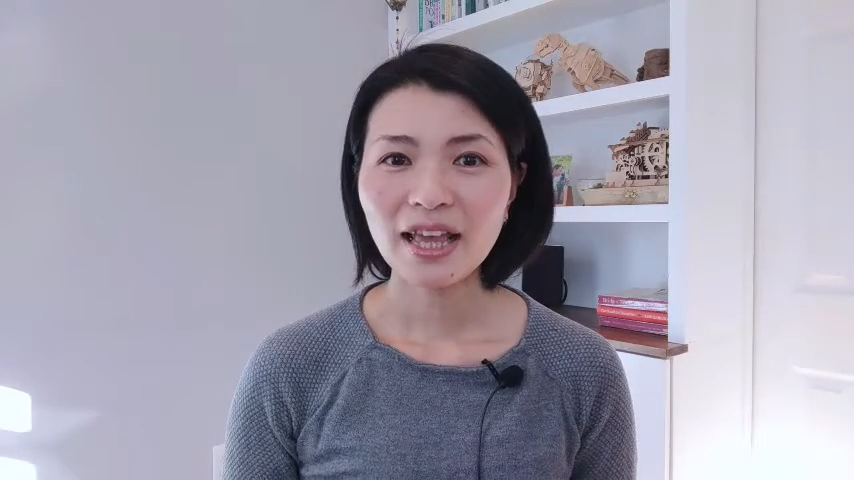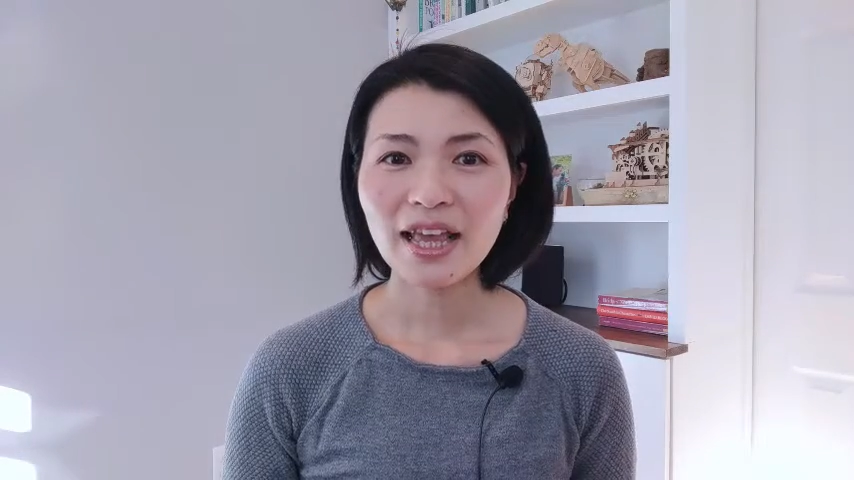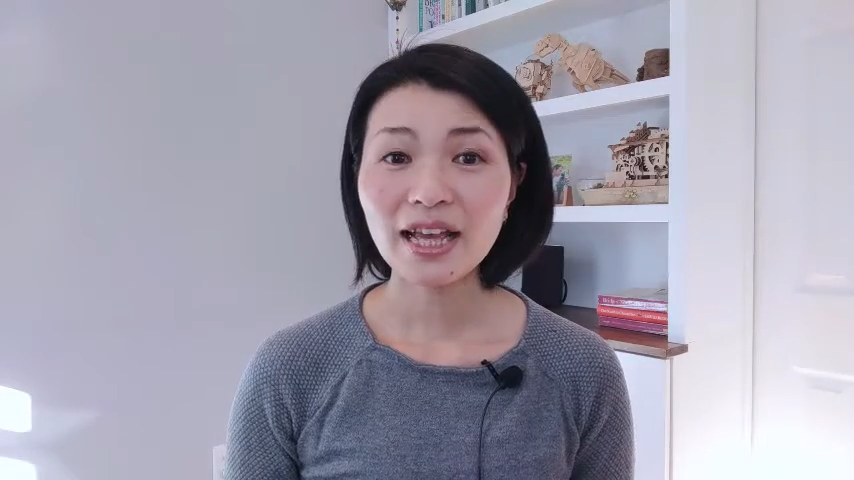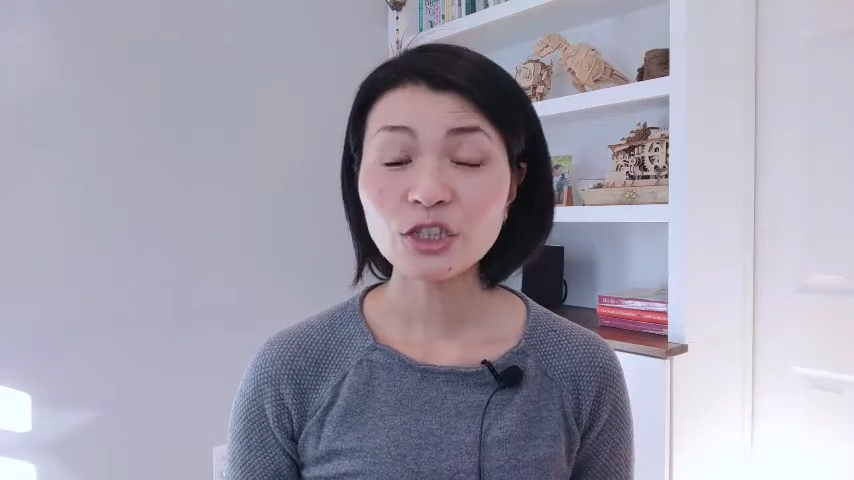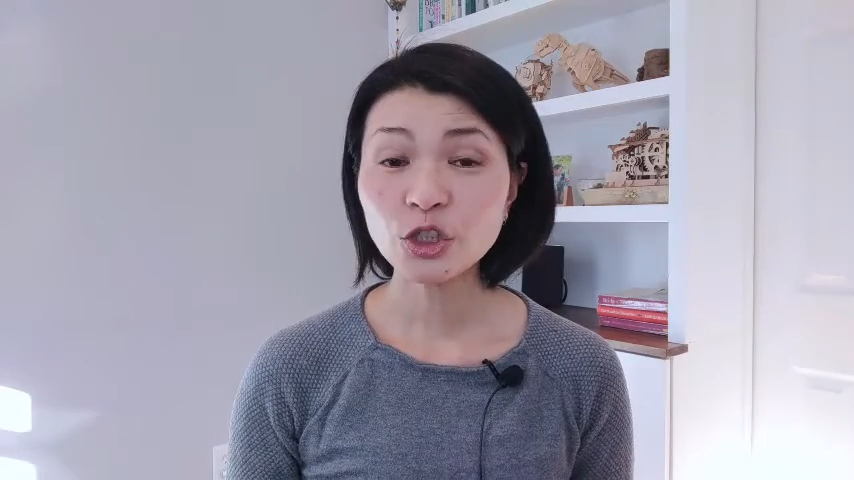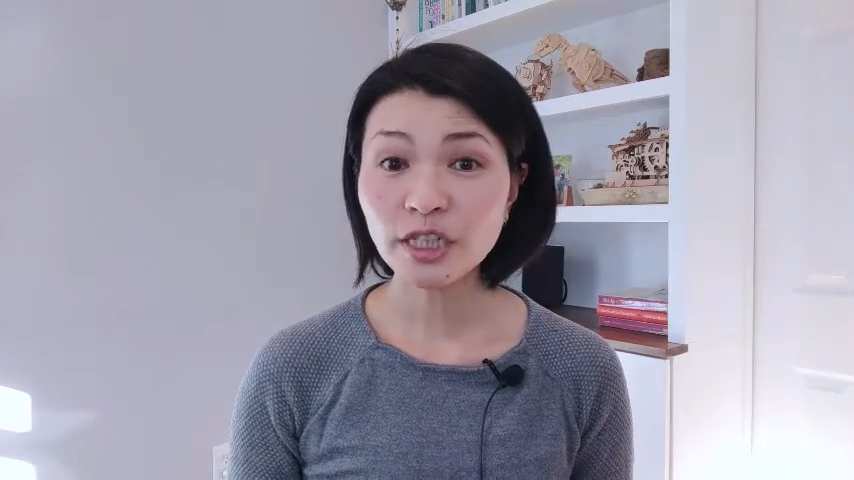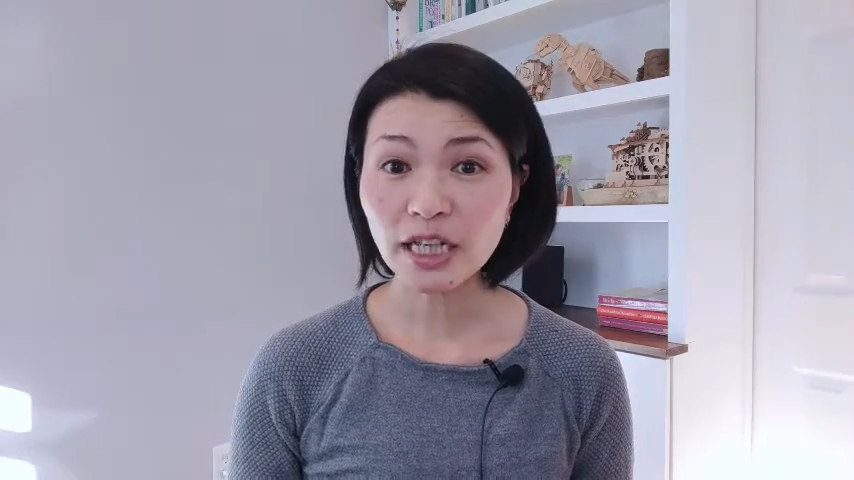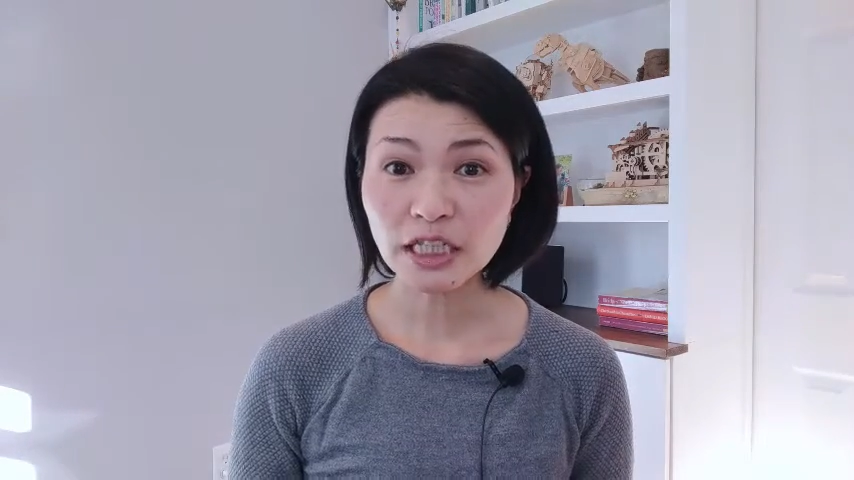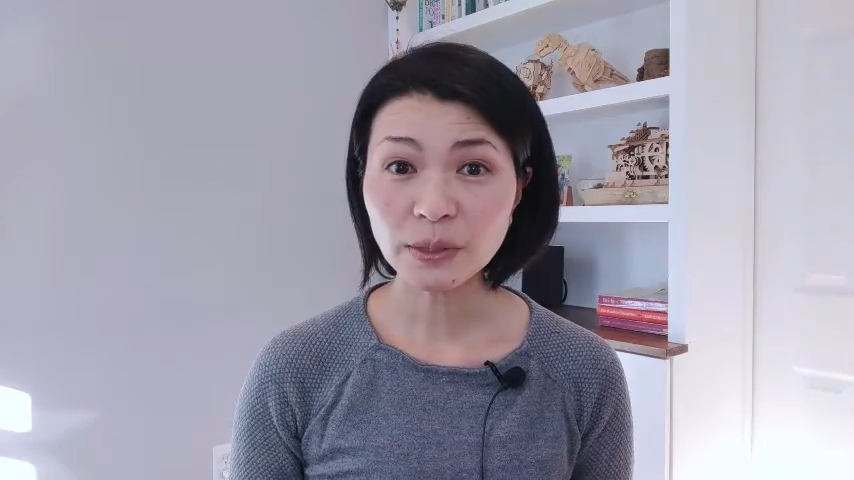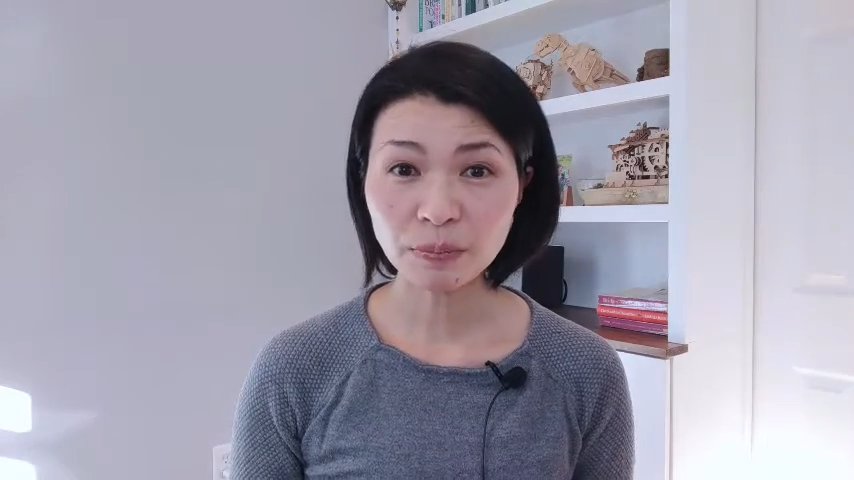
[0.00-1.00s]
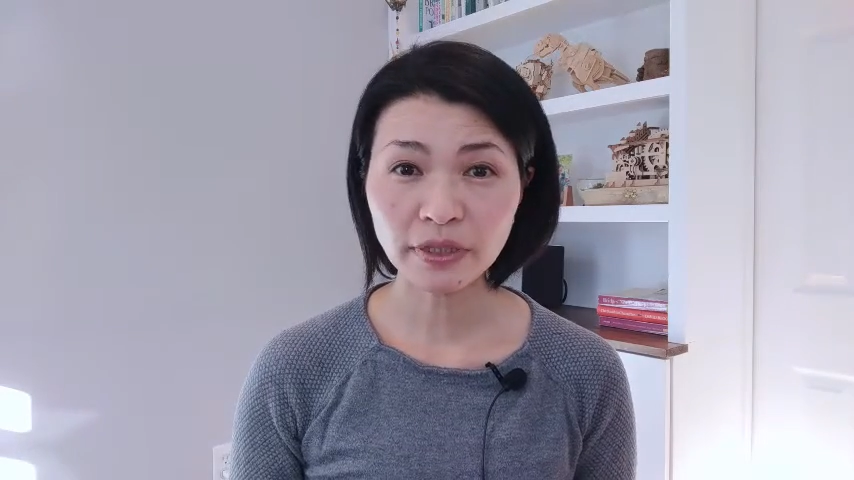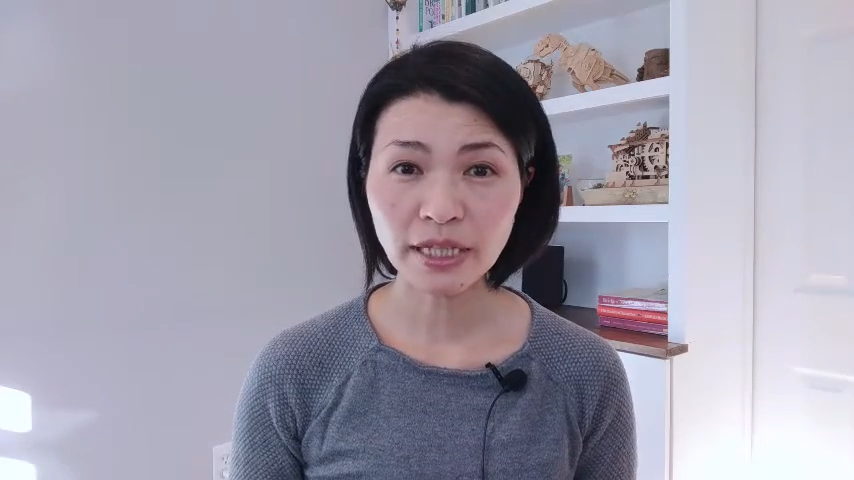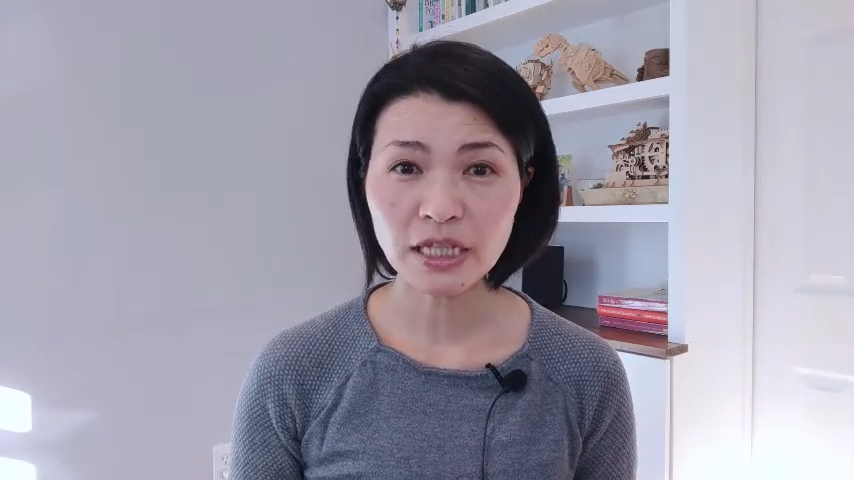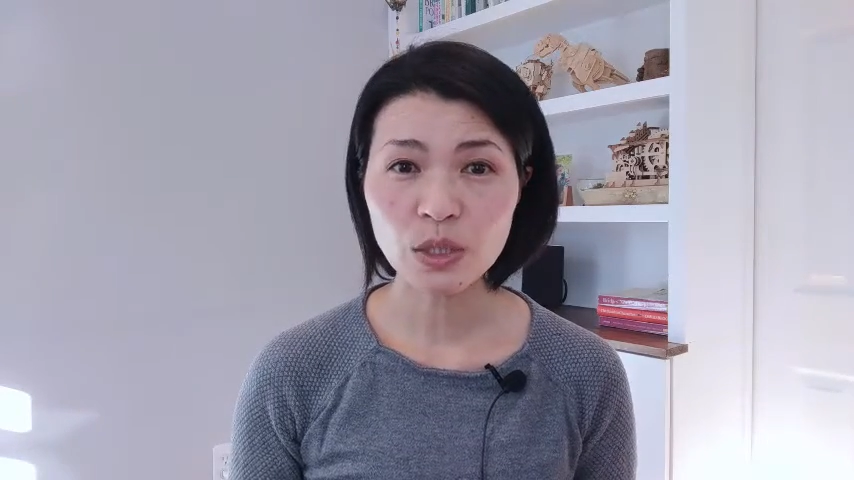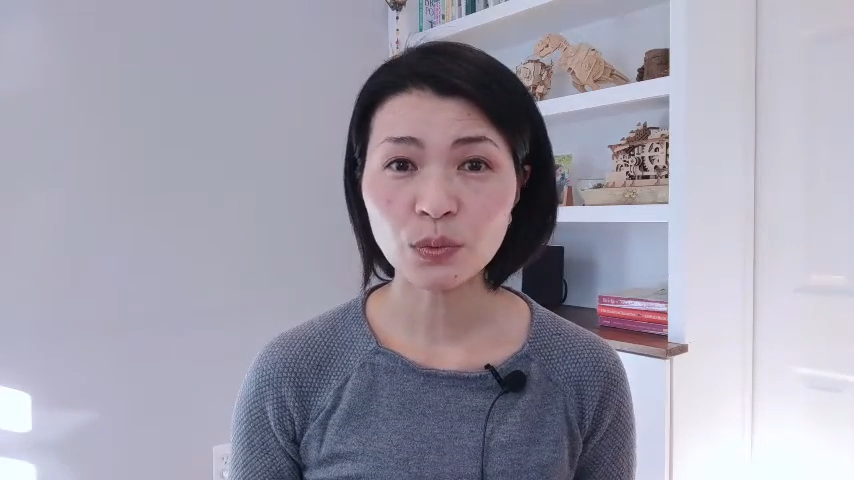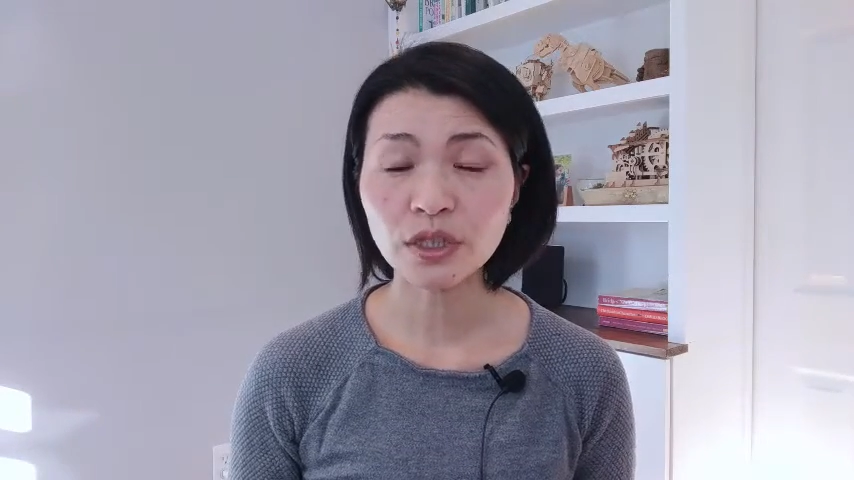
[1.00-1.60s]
and she explains